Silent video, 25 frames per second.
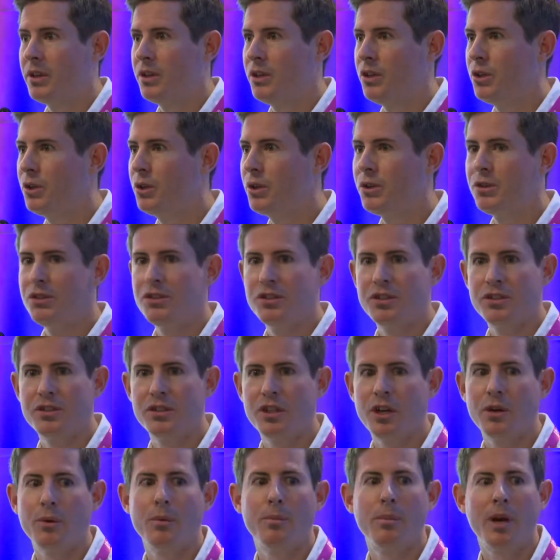You couldn't just
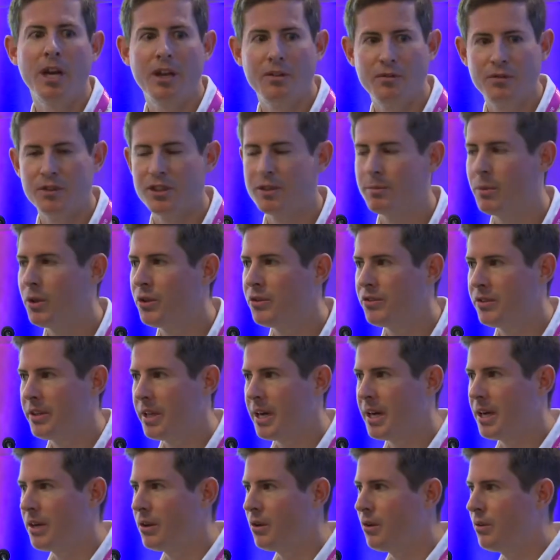go and pay for a sponsored
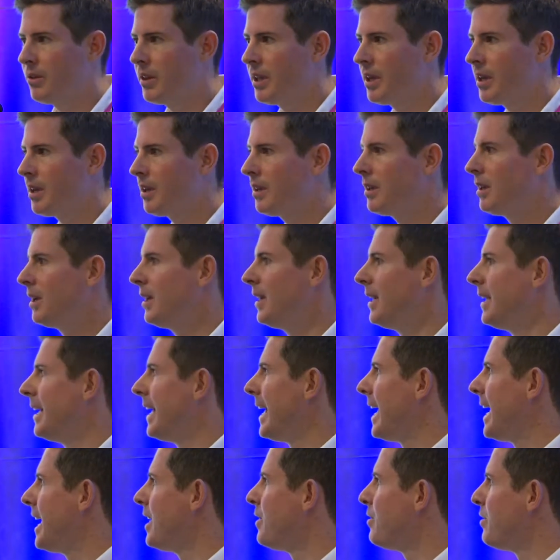ad on there.
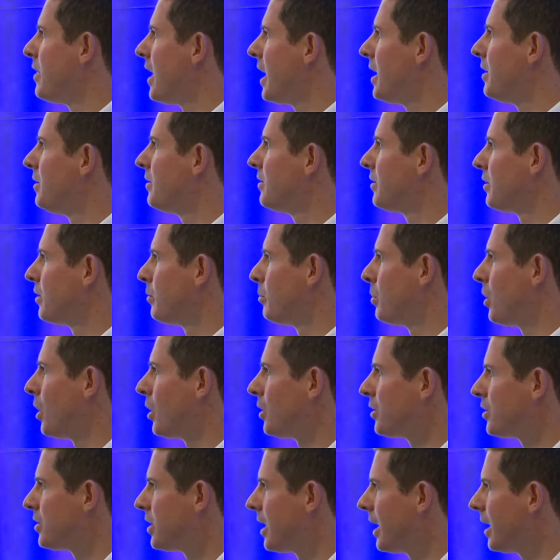It then sort of
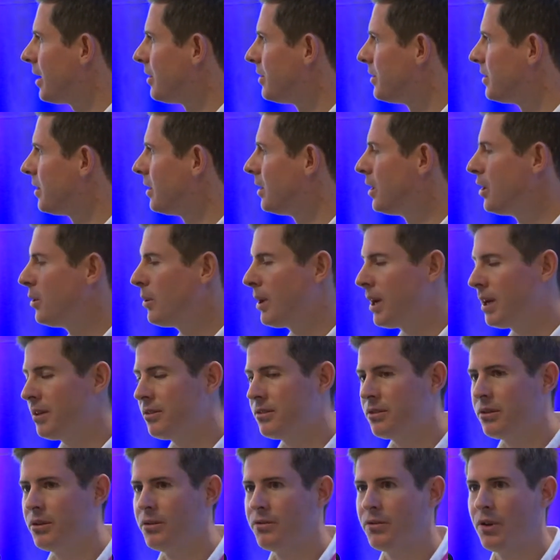branched out until you had
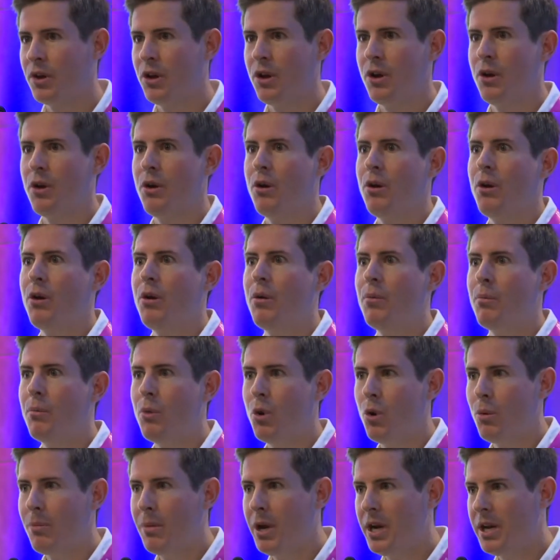sort of
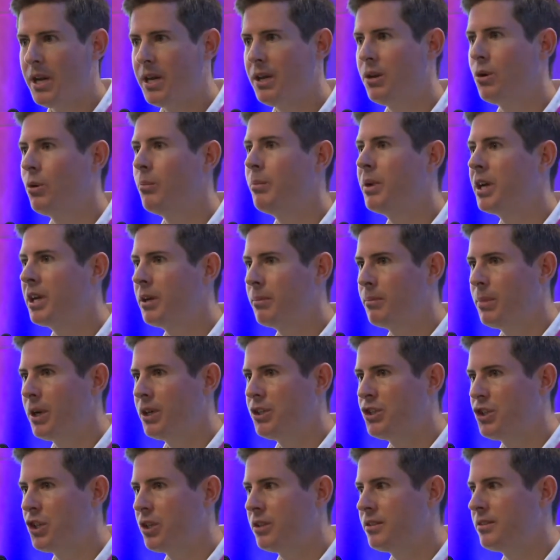more money or bigger
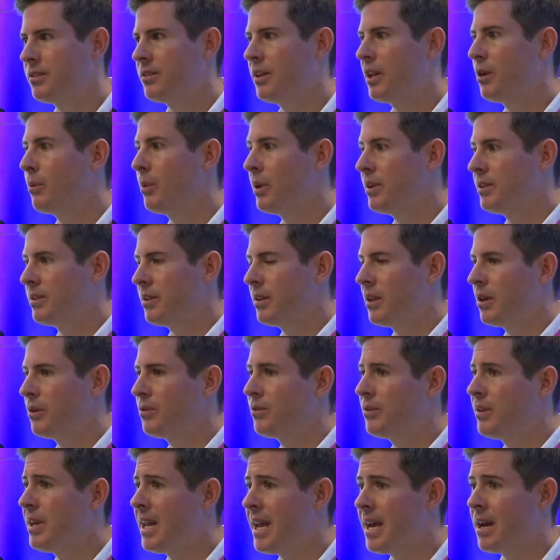budgets, and they went to
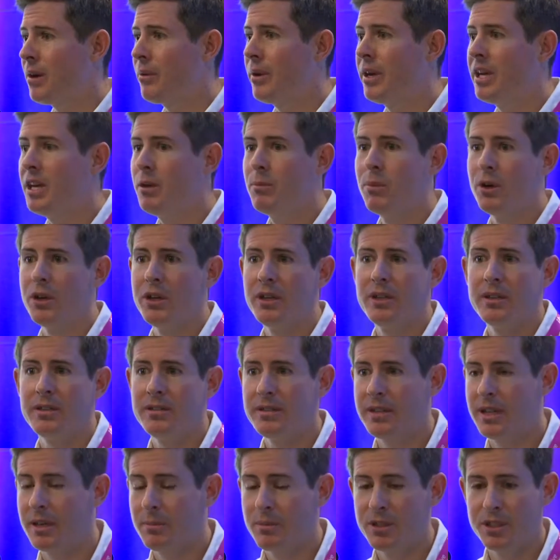those. Now anybody could
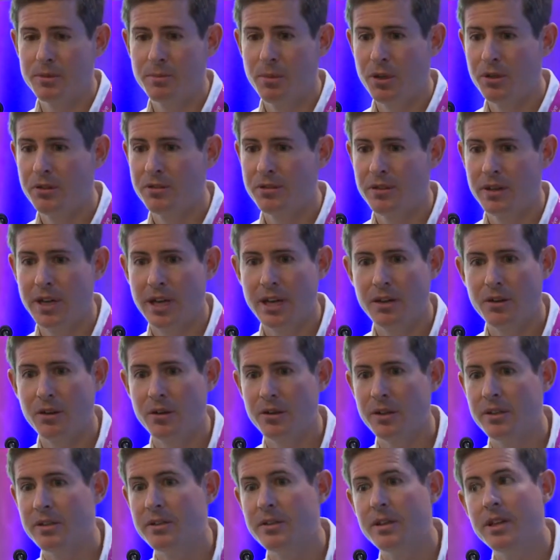set up a sponsored ad
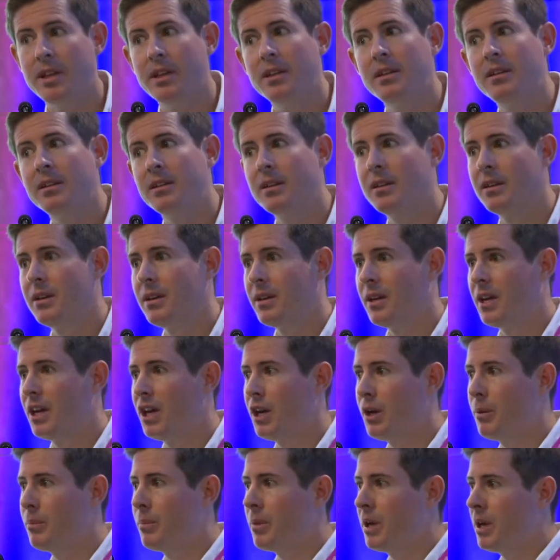on Indeed
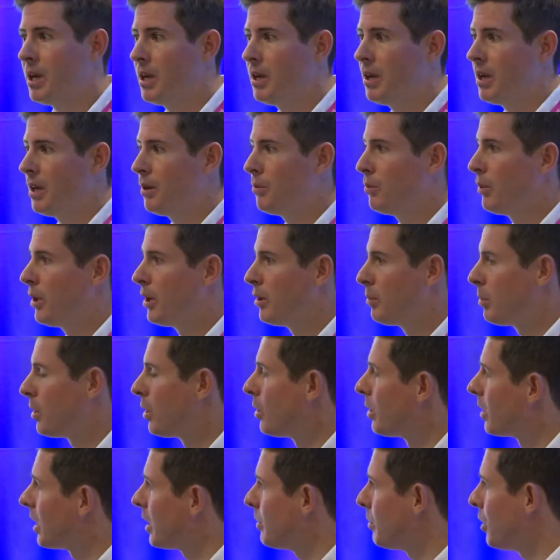and run a
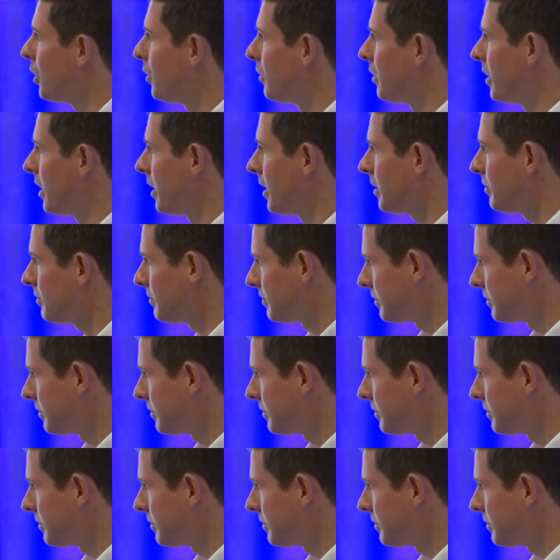program on there.